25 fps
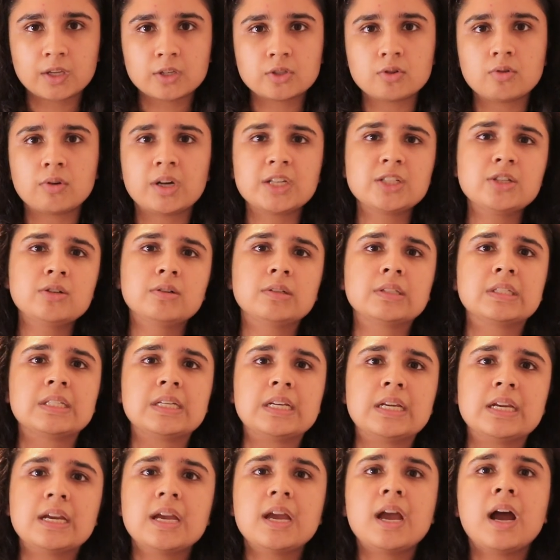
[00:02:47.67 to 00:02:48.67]
So as you can
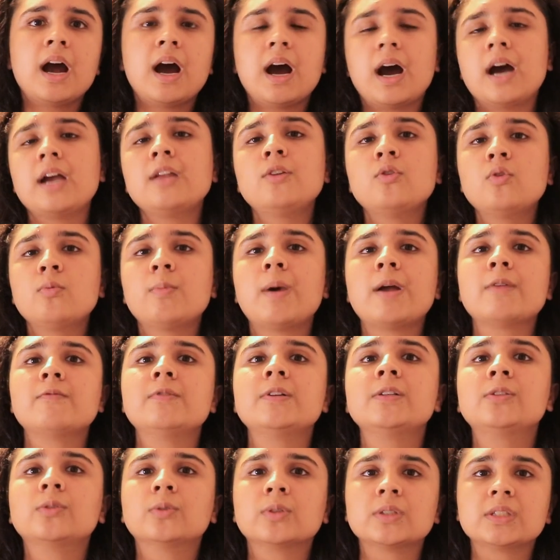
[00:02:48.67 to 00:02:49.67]
see, I know my
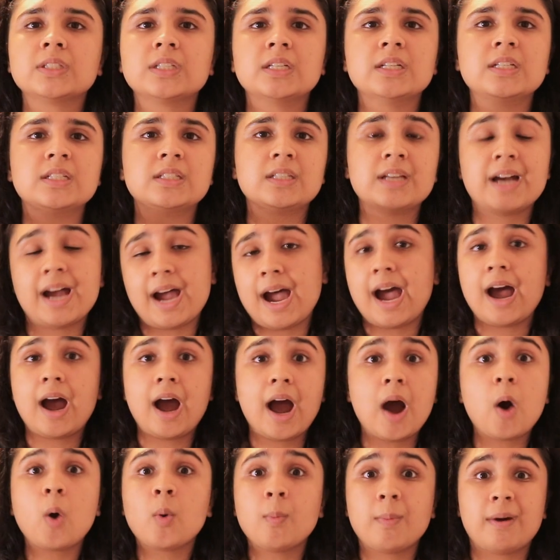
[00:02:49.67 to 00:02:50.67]
resources
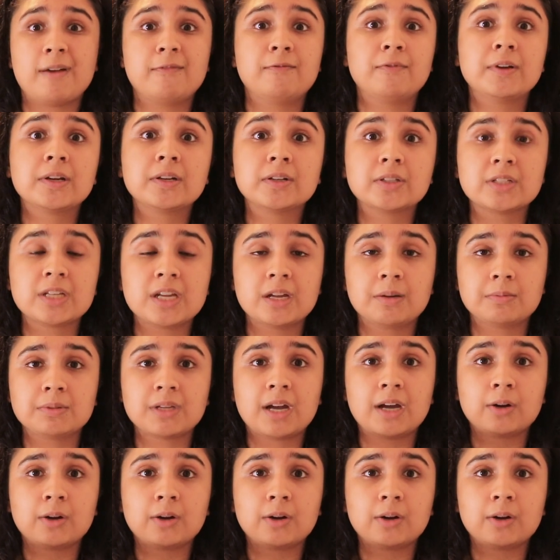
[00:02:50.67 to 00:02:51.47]
on my fingertips.